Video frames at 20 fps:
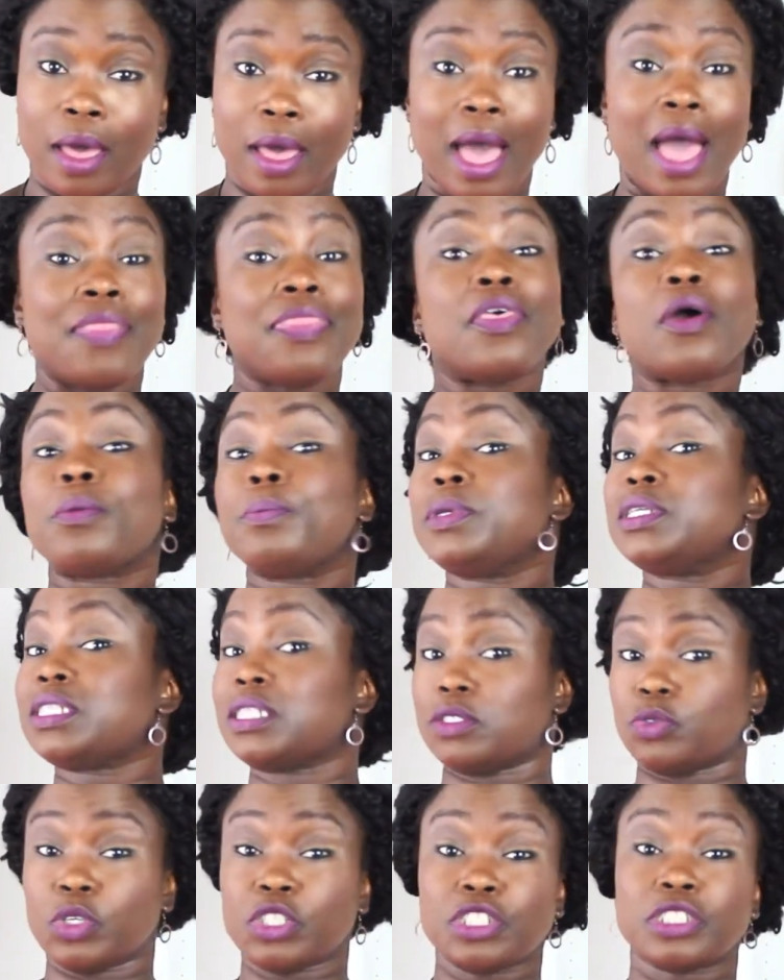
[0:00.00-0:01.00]
and there will be
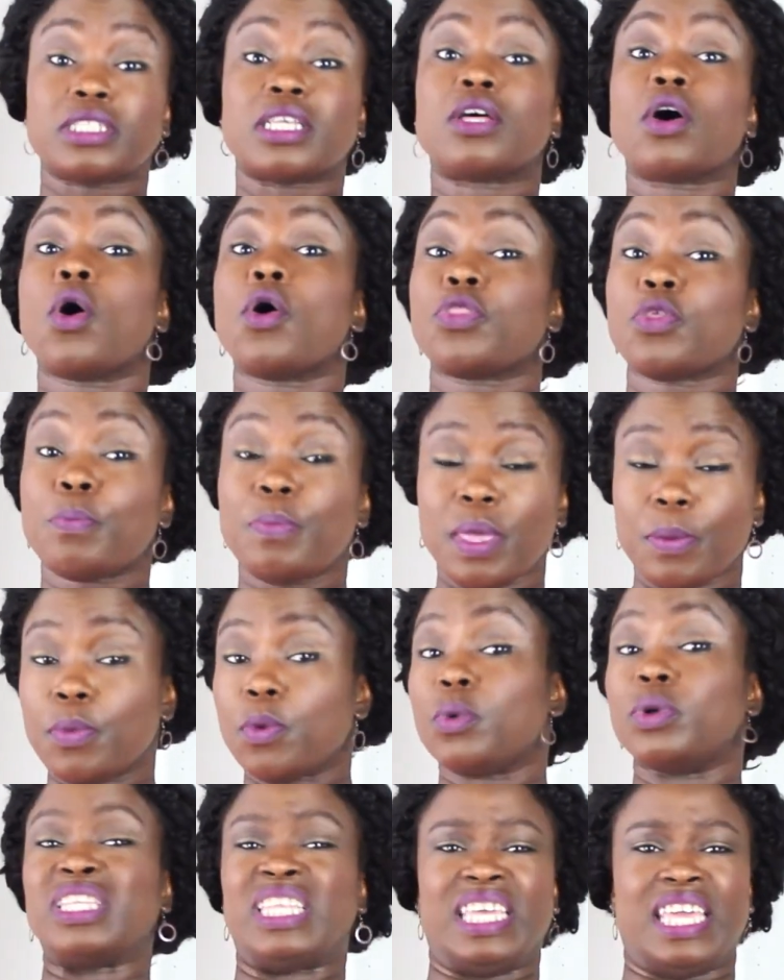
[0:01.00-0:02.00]
situations that other
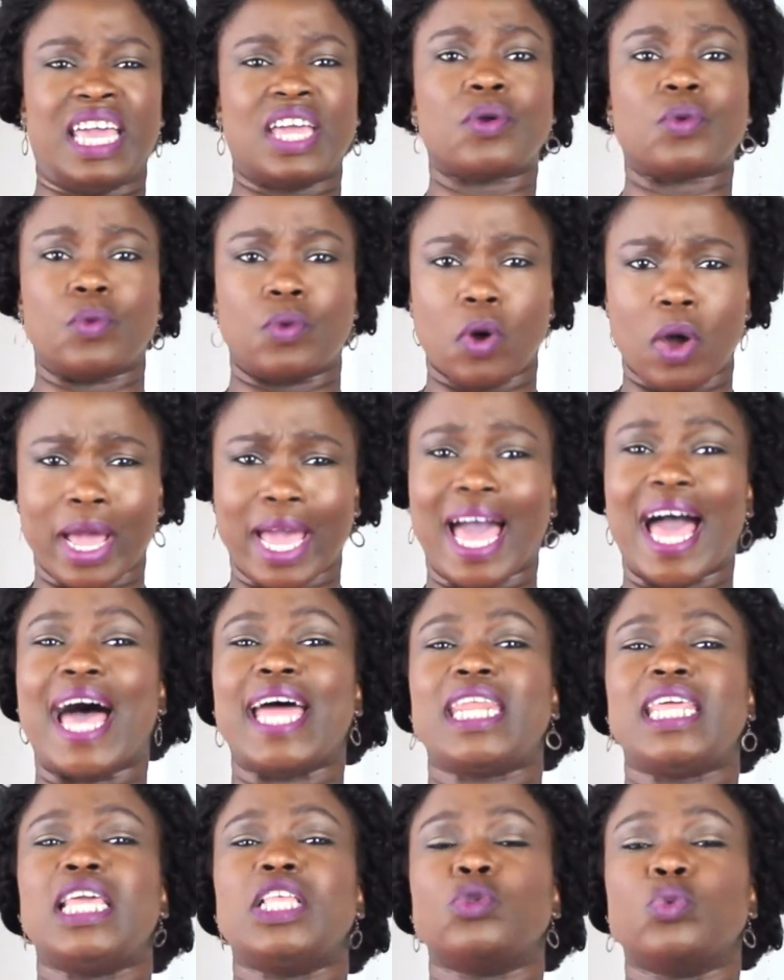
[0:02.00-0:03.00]
people would get wrong,
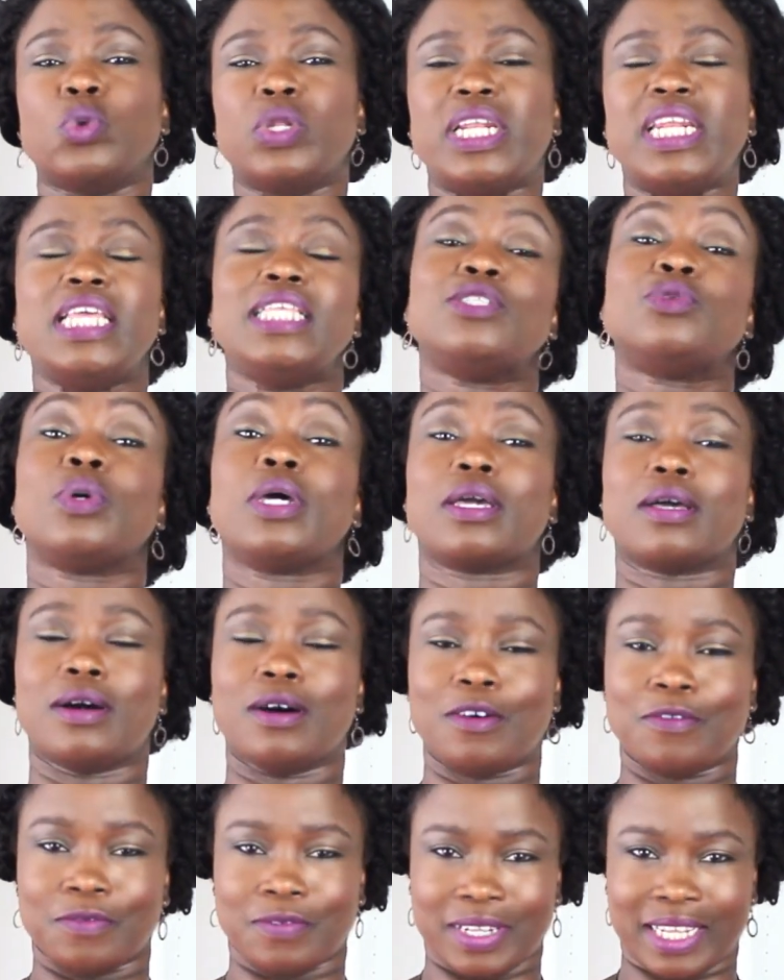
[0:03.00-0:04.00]
and it will lead to a
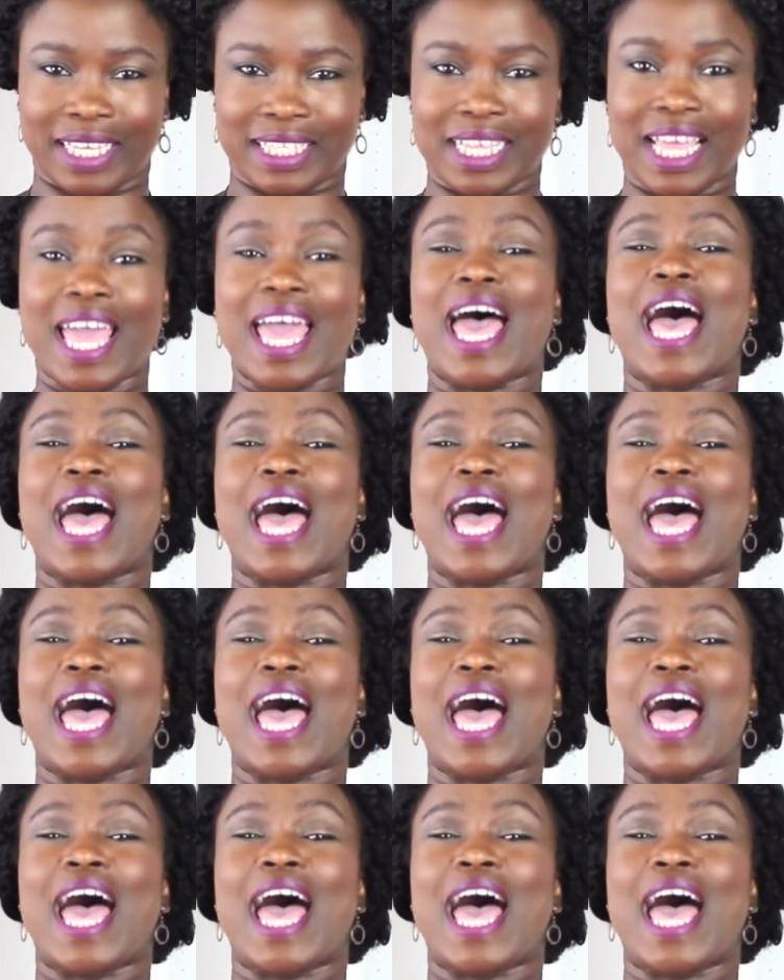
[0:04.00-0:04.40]
conflict,